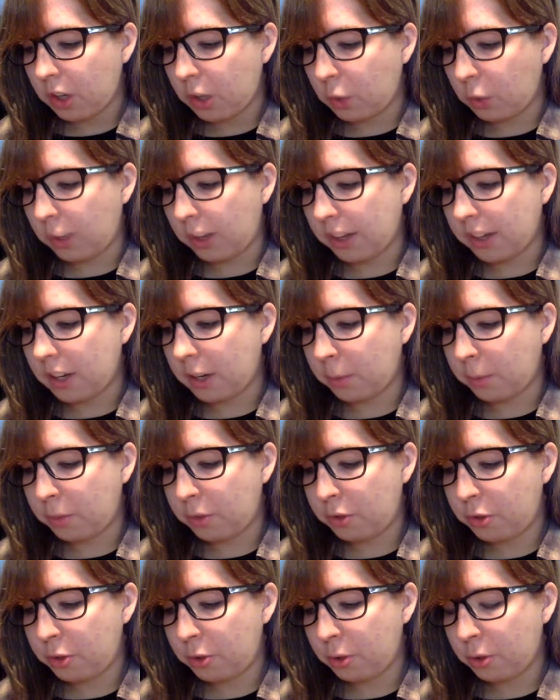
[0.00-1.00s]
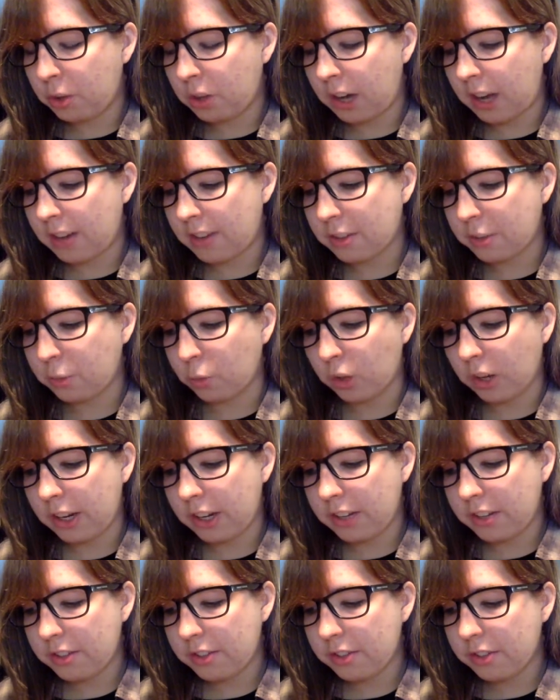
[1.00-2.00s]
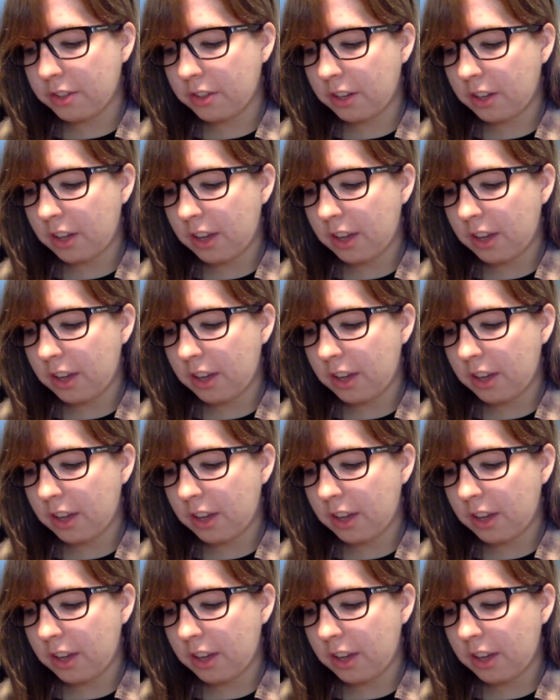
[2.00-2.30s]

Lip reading: when it comes to class and race.